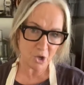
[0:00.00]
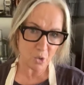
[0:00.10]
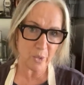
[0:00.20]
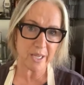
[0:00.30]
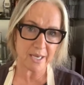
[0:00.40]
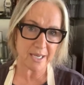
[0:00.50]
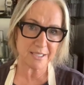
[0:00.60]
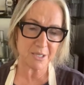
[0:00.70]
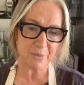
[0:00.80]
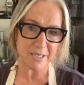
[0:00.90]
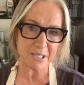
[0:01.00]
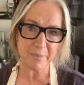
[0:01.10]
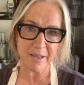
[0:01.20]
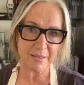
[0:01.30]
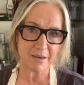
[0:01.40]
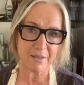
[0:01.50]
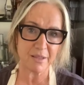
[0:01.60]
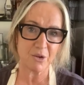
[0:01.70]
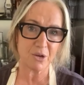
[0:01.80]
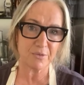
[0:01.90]
quick and easy recipe that I
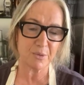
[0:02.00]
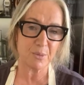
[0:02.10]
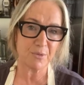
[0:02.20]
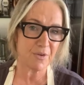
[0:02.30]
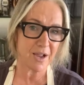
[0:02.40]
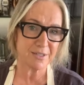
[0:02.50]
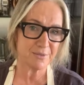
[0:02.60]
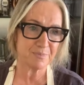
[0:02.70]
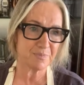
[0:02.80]
think all of you will find